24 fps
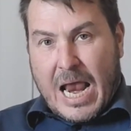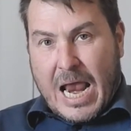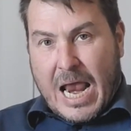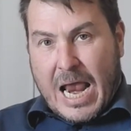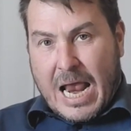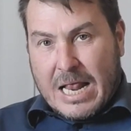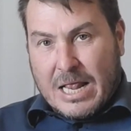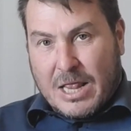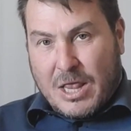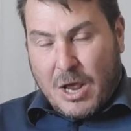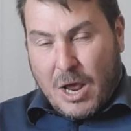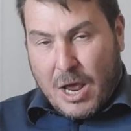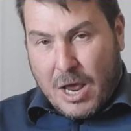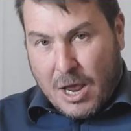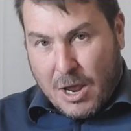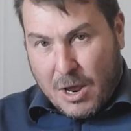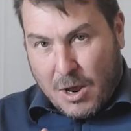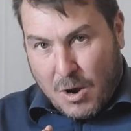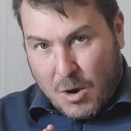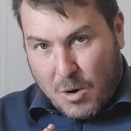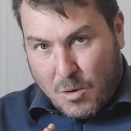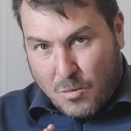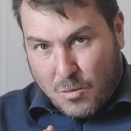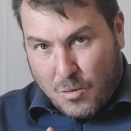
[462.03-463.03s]

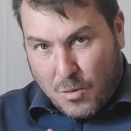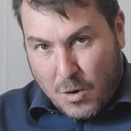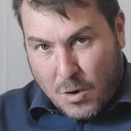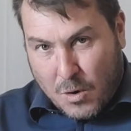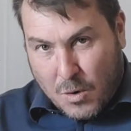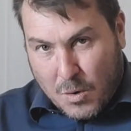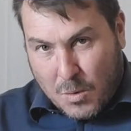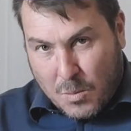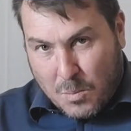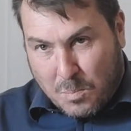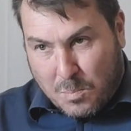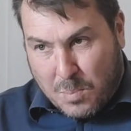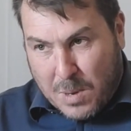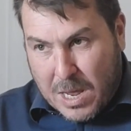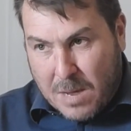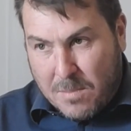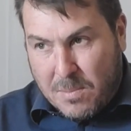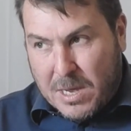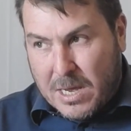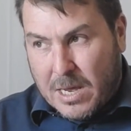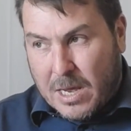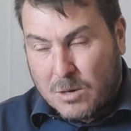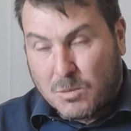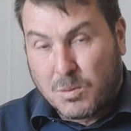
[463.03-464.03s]

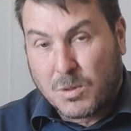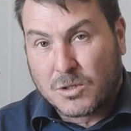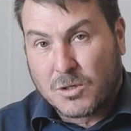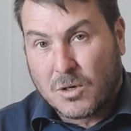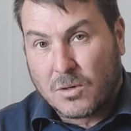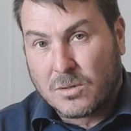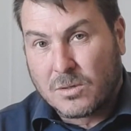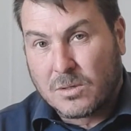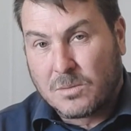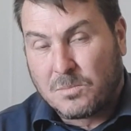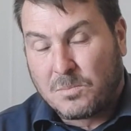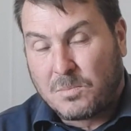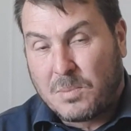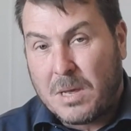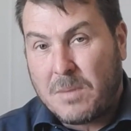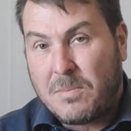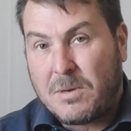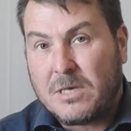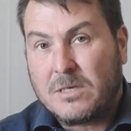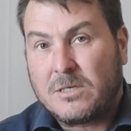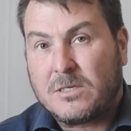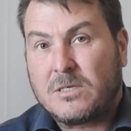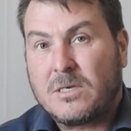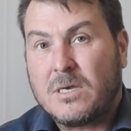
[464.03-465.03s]
It was on
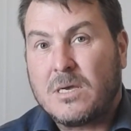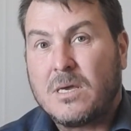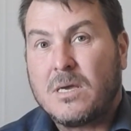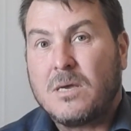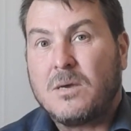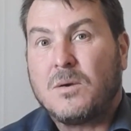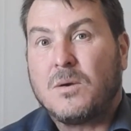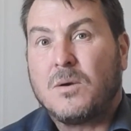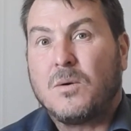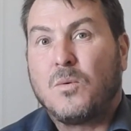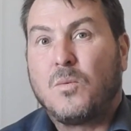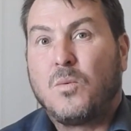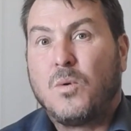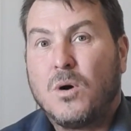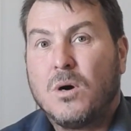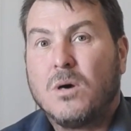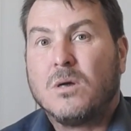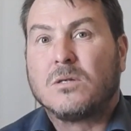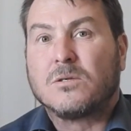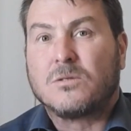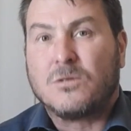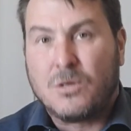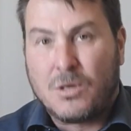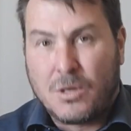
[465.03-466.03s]
BBC
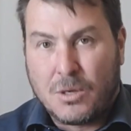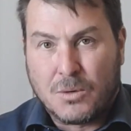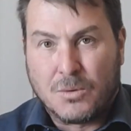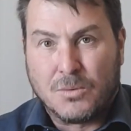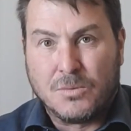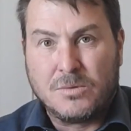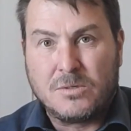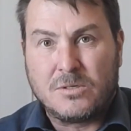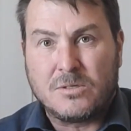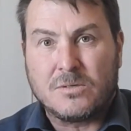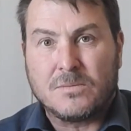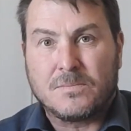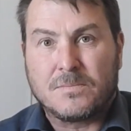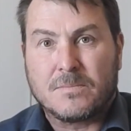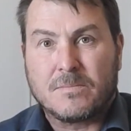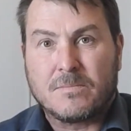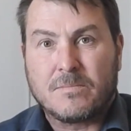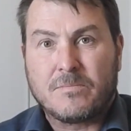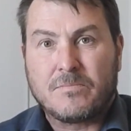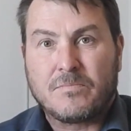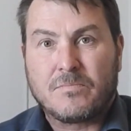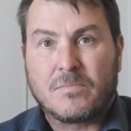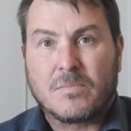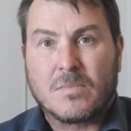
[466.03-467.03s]
World News,
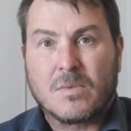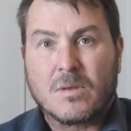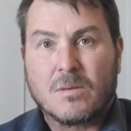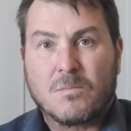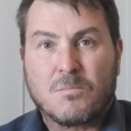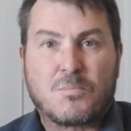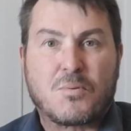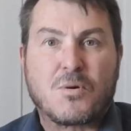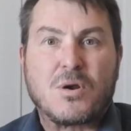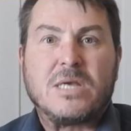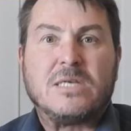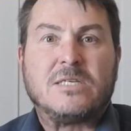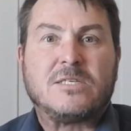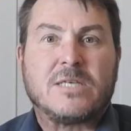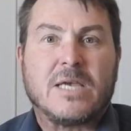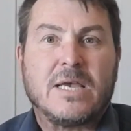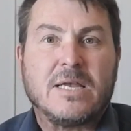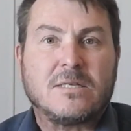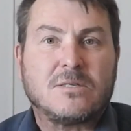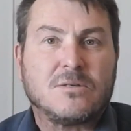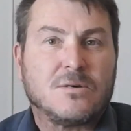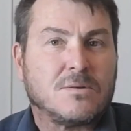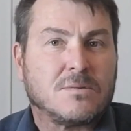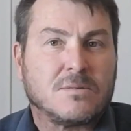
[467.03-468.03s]
preset
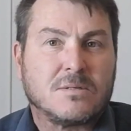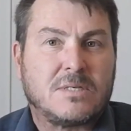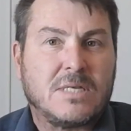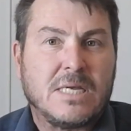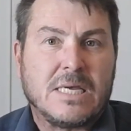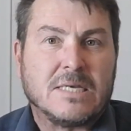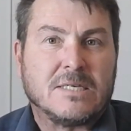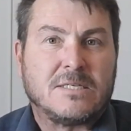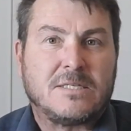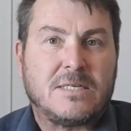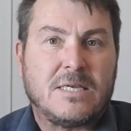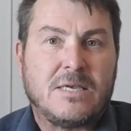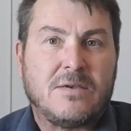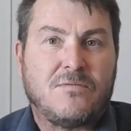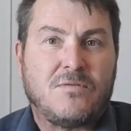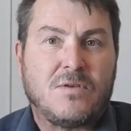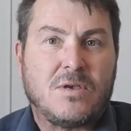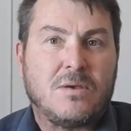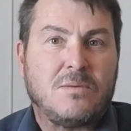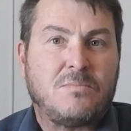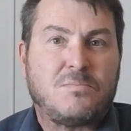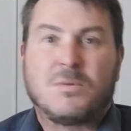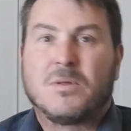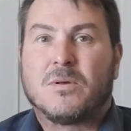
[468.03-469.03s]
on
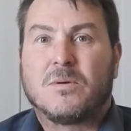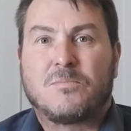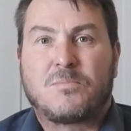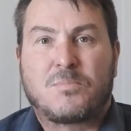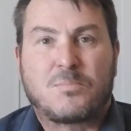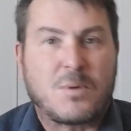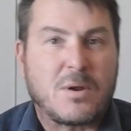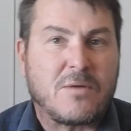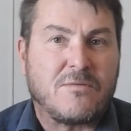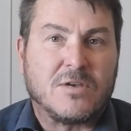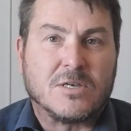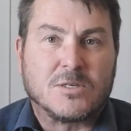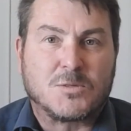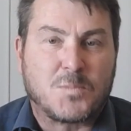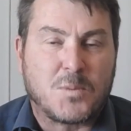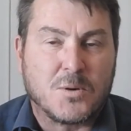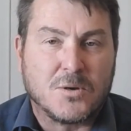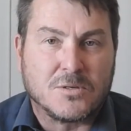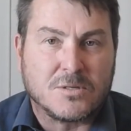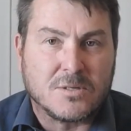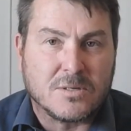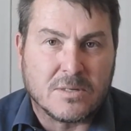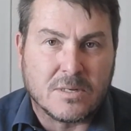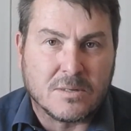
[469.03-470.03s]
DSTV. The previous
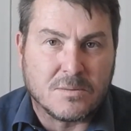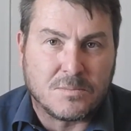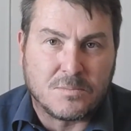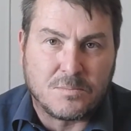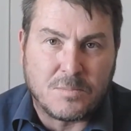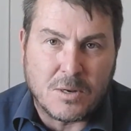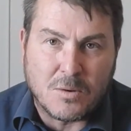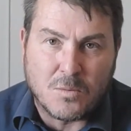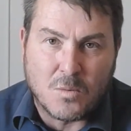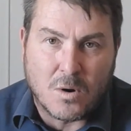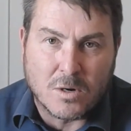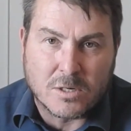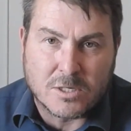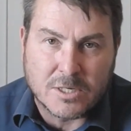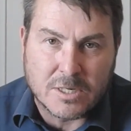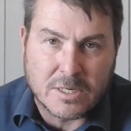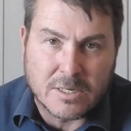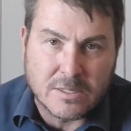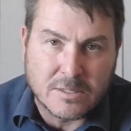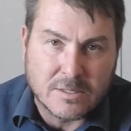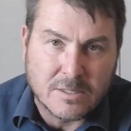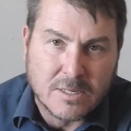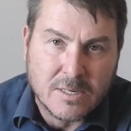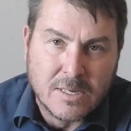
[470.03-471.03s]
person had been watching
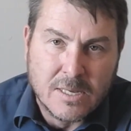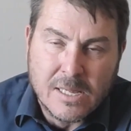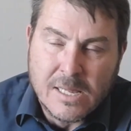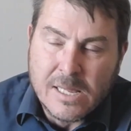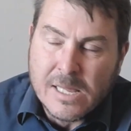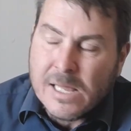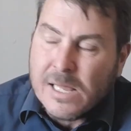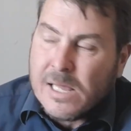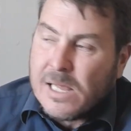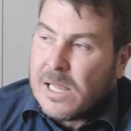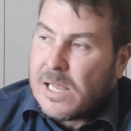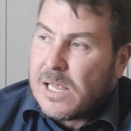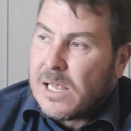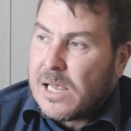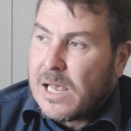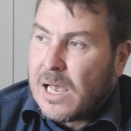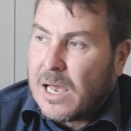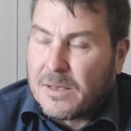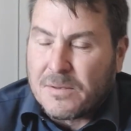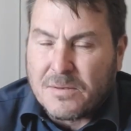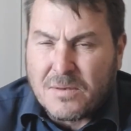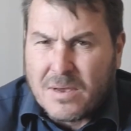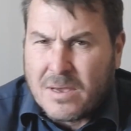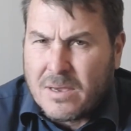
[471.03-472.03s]
it, I
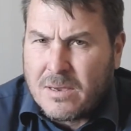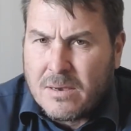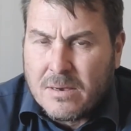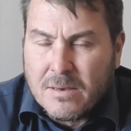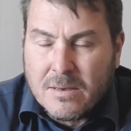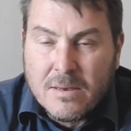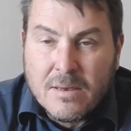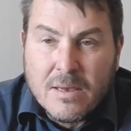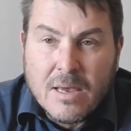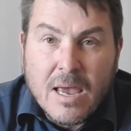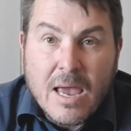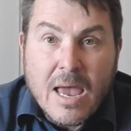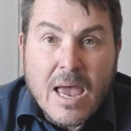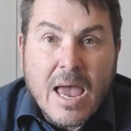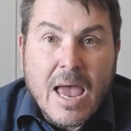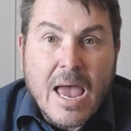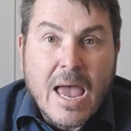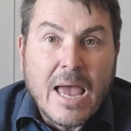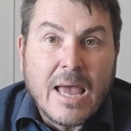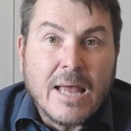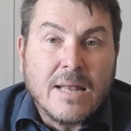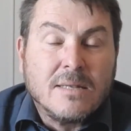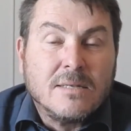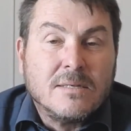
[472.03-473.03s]
think.
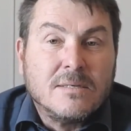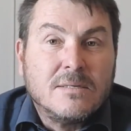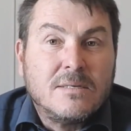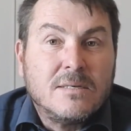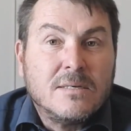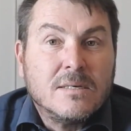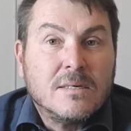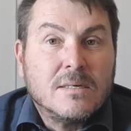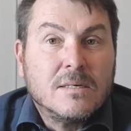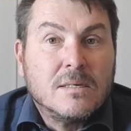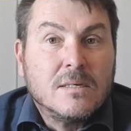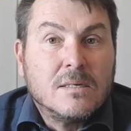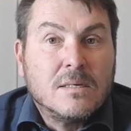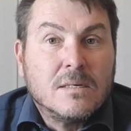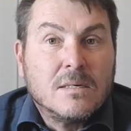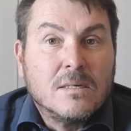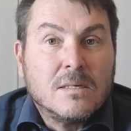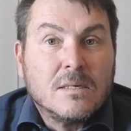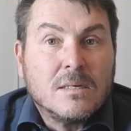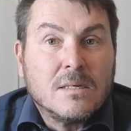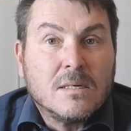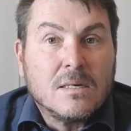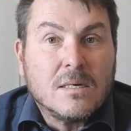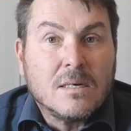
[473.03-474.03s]
And
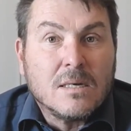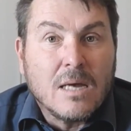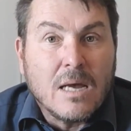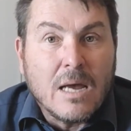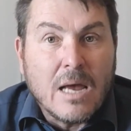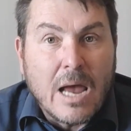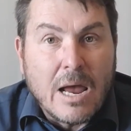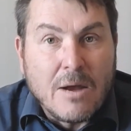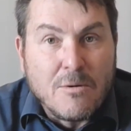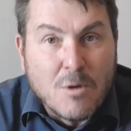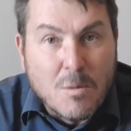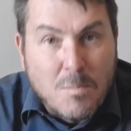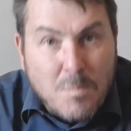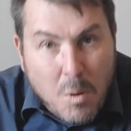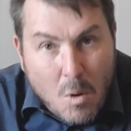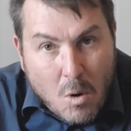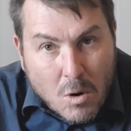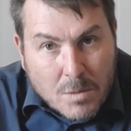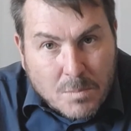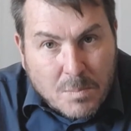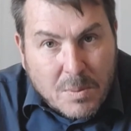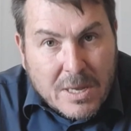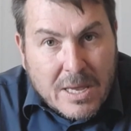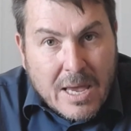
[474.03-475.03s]
a report
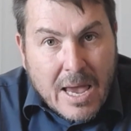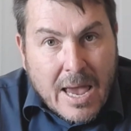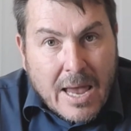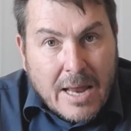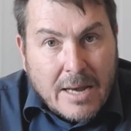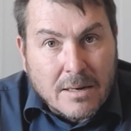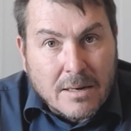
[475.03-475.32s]
began.